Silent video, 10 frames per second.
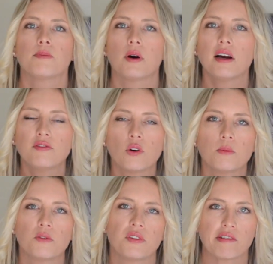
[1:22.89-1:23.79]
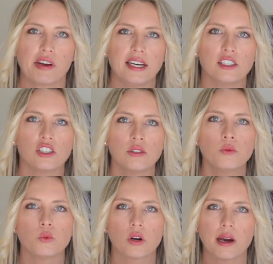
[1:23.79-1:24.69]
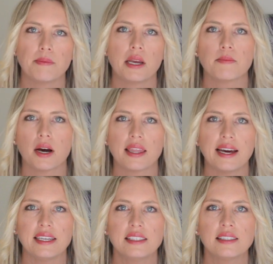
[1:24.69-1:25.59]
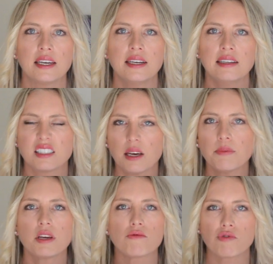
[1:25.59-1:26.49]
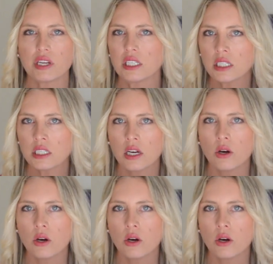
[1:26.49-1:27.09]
By formal variation, what I mean by that is something written.